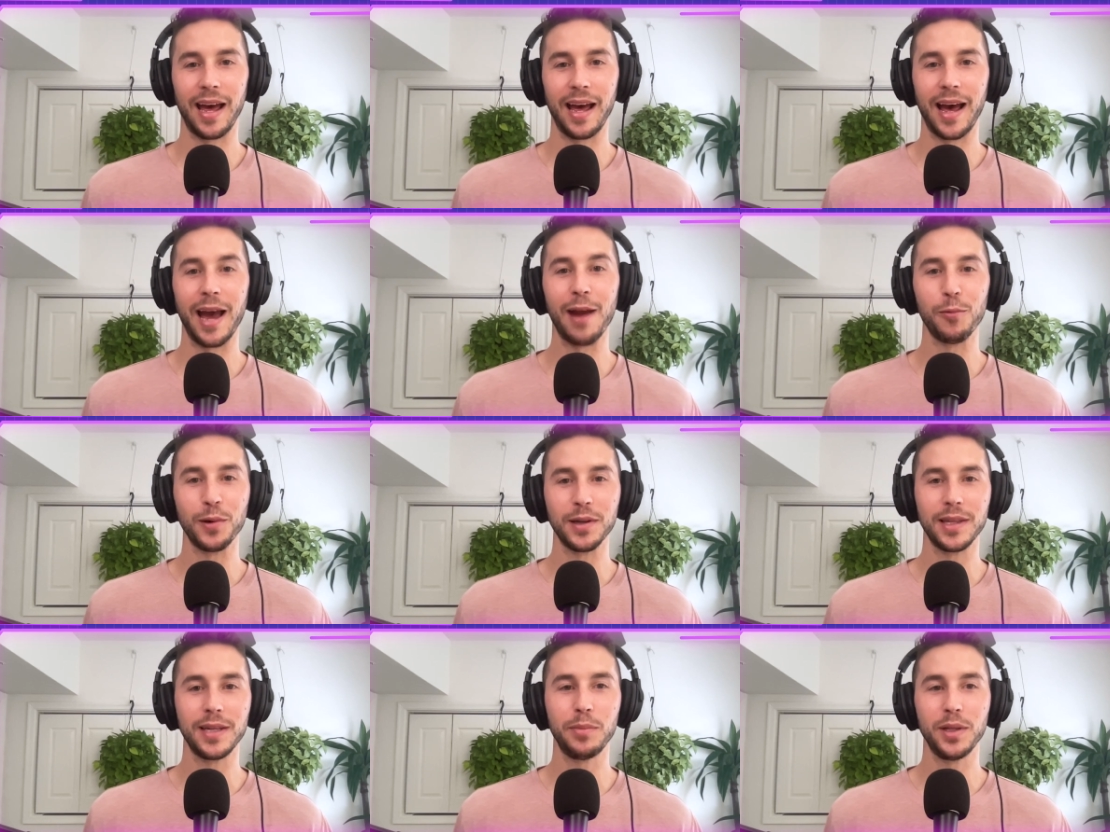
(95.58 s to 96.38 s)
I
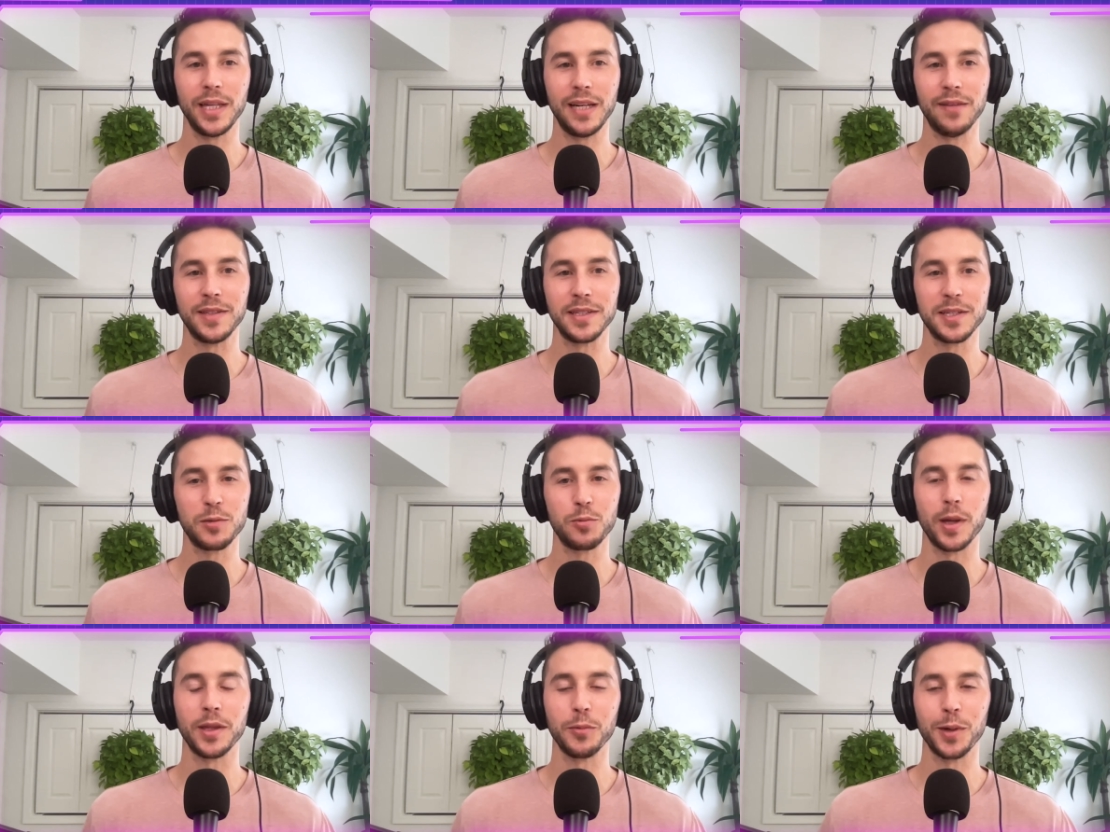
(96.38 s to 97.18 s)
really believe this
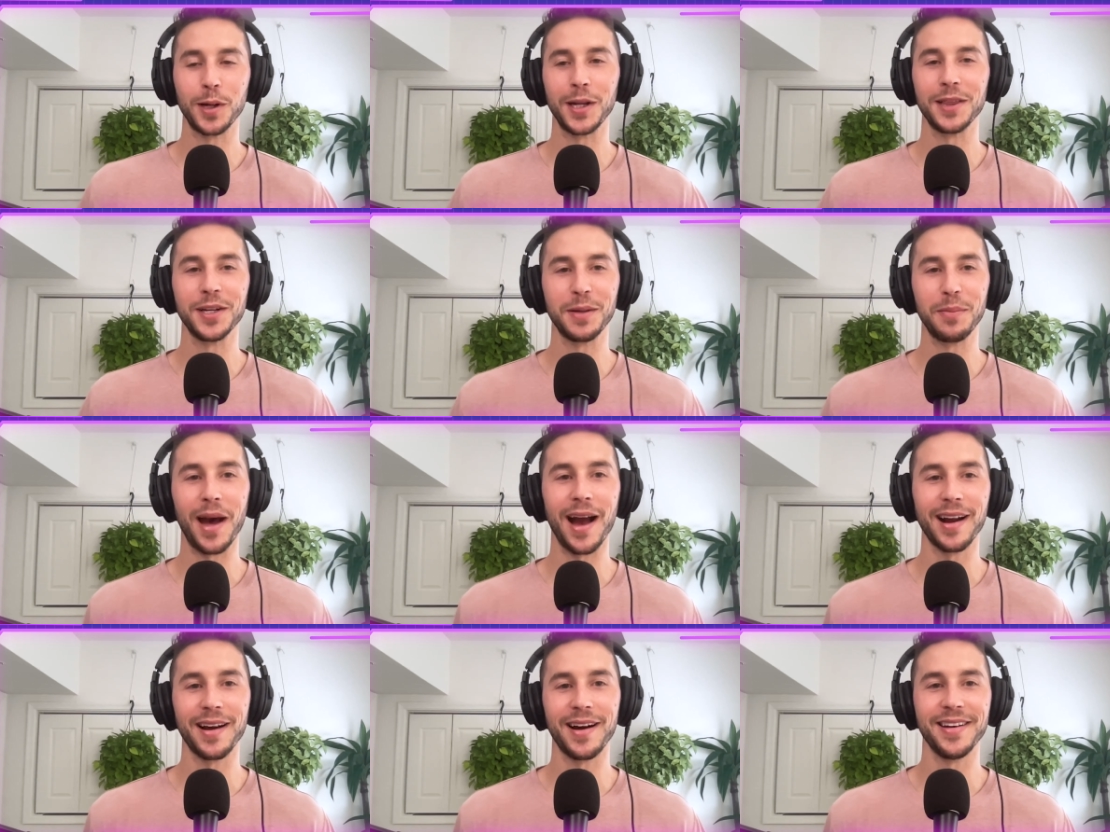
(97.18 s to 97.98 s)
is one that we're going to look
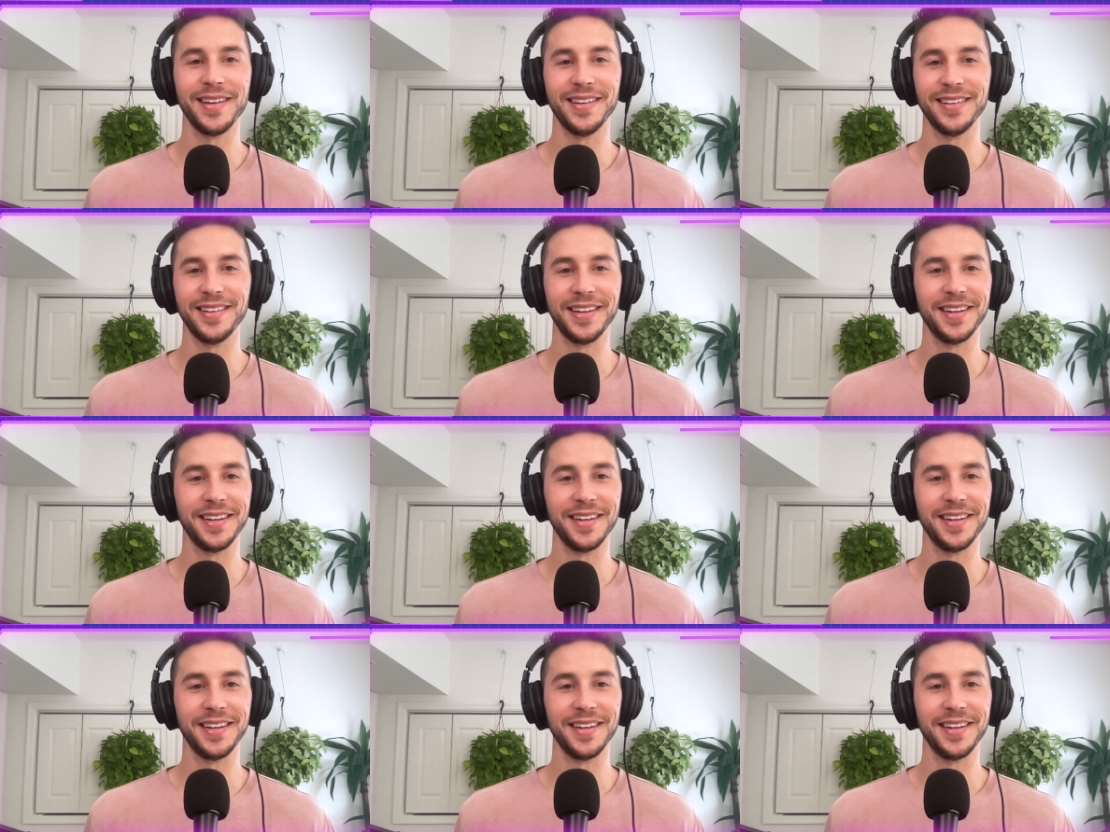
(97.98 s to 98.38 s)
back on in,